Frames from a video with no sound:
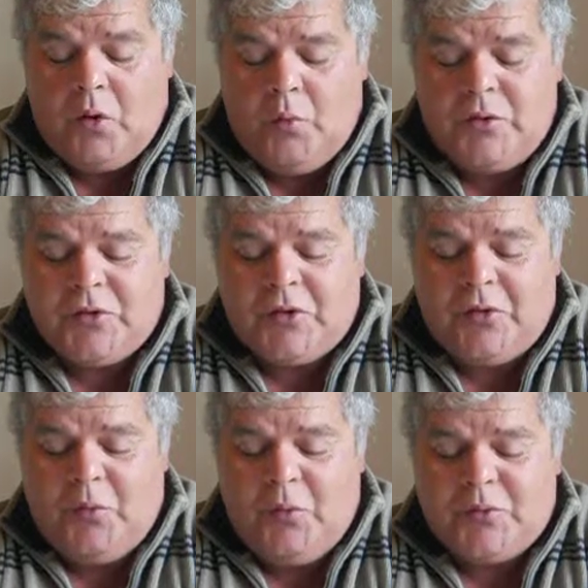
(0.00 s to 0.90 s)

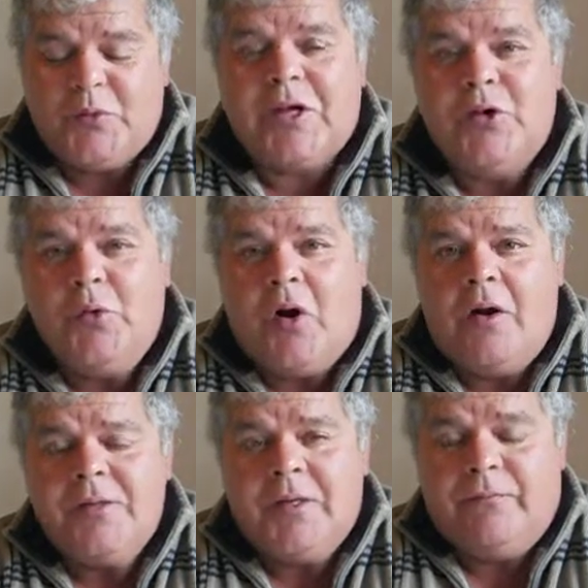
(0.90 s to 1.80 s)
which was a new
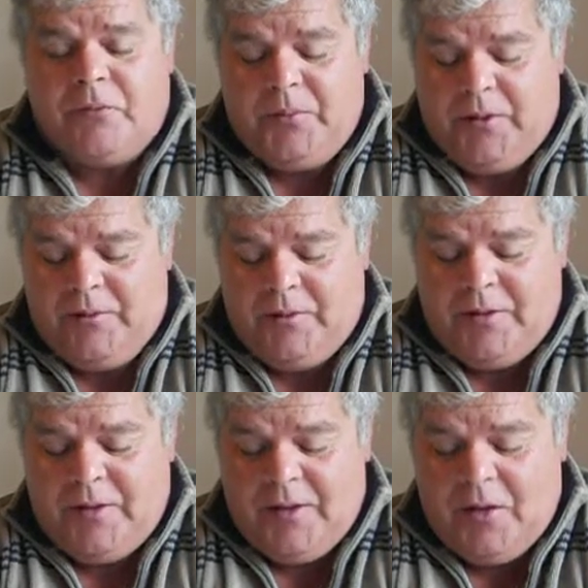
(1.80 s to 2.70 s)
concept for me,
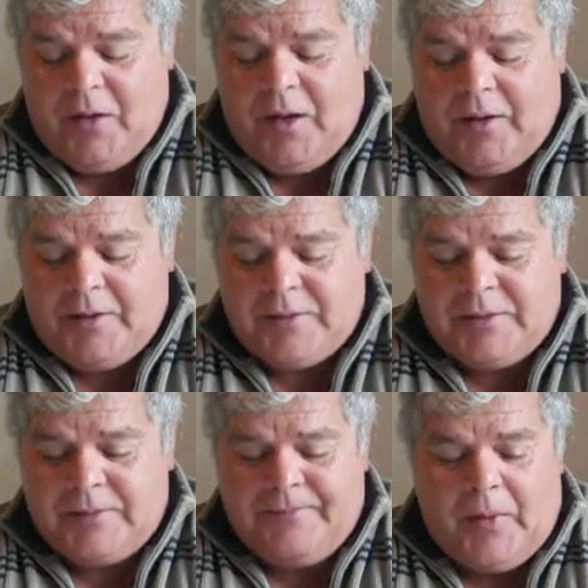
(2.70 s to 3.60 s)

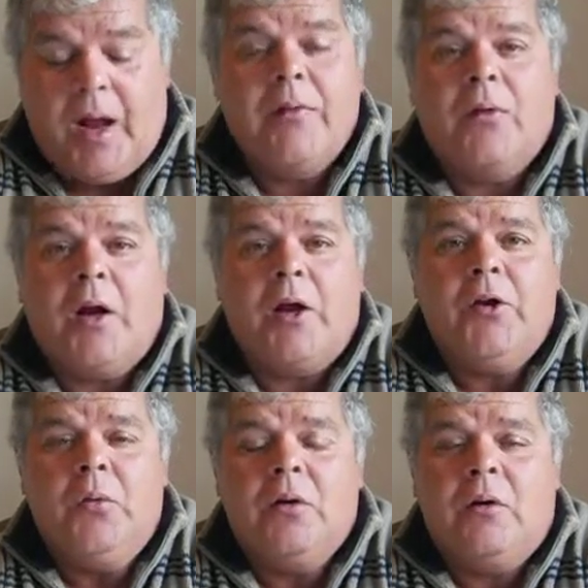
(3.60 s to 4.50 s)
because I thought I
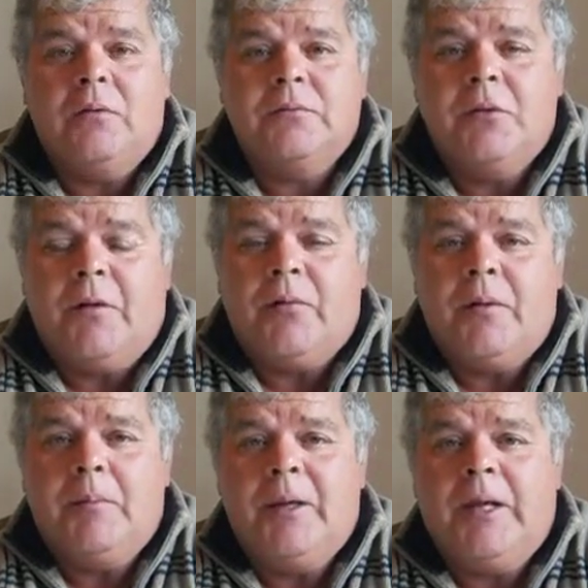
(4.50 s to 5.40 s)
knew it all
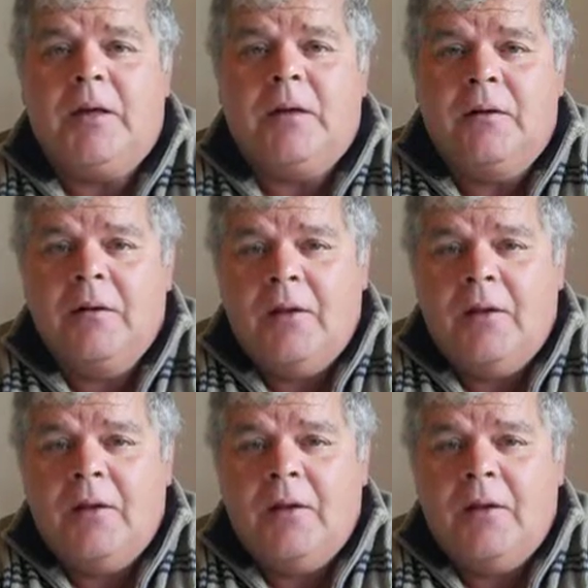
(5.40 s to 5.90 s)
from the beginning.